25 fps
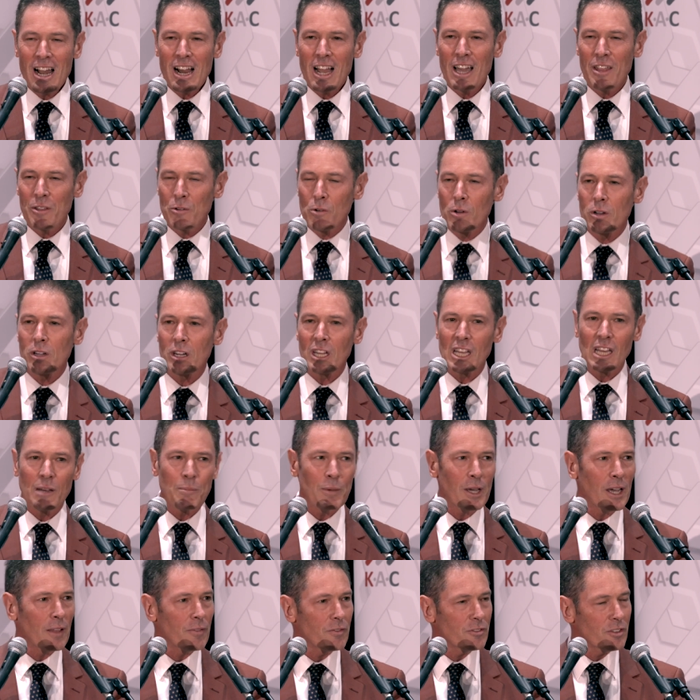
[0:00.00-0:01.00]
and they're all going to
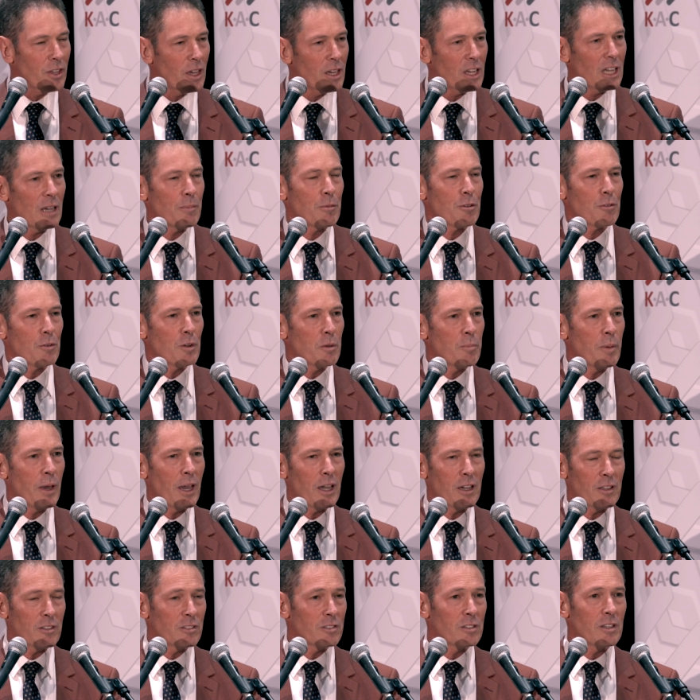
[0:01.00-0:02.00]
come out and take up three
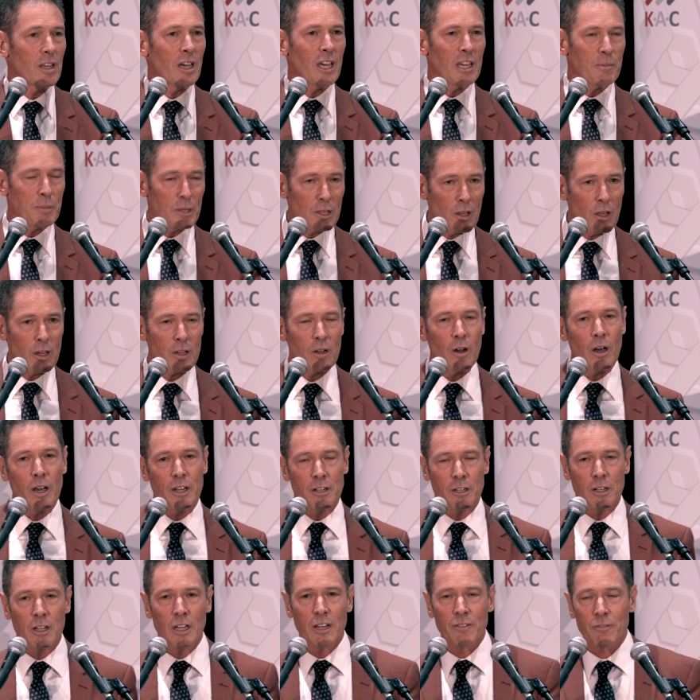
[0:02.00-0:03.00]
packets a day, a bit like I
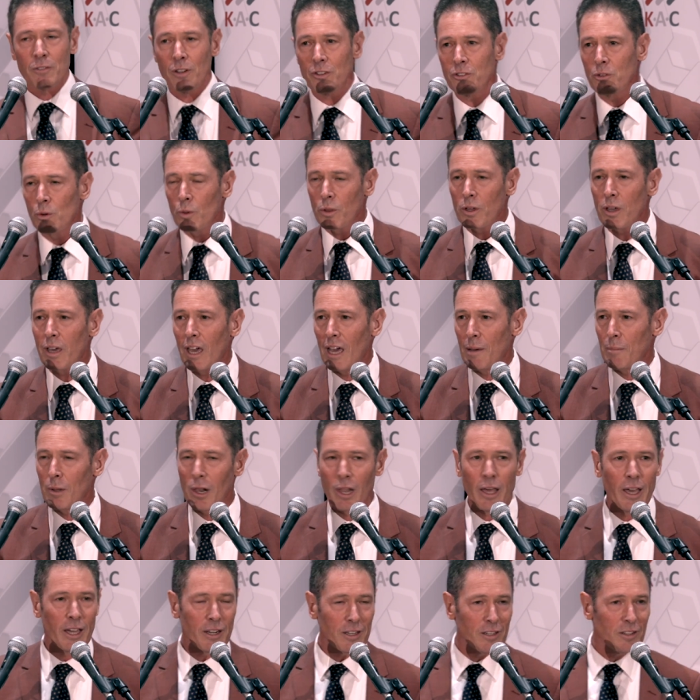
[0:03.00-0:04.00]
did after I saw the
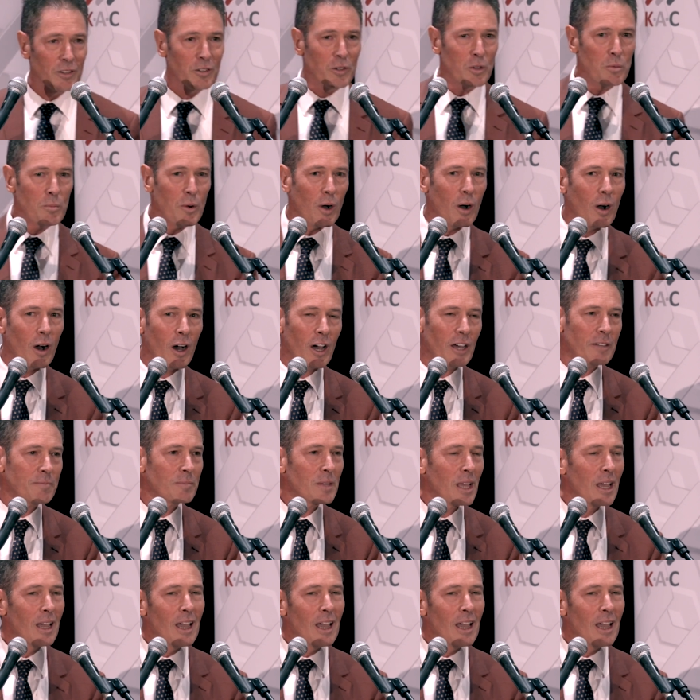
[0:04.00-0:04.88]
camel ad in Dubai.